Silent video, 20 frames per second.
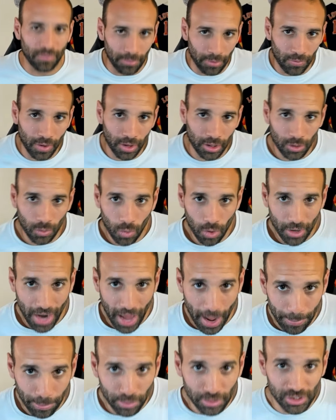around the world,
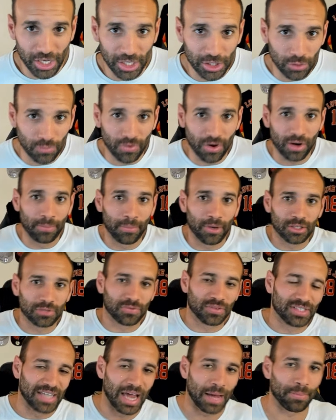I appreciate you very much
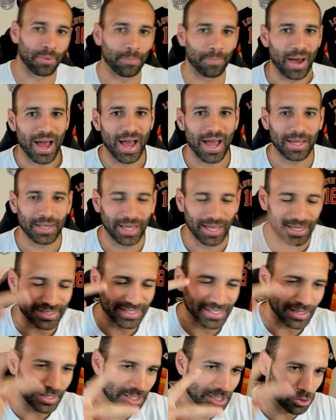for stopping by. Like I
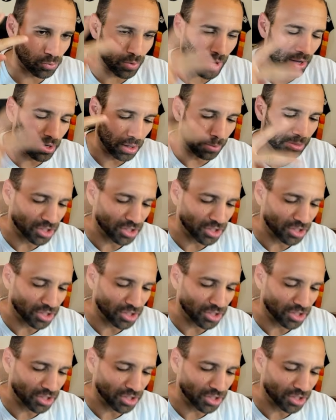said, this is round number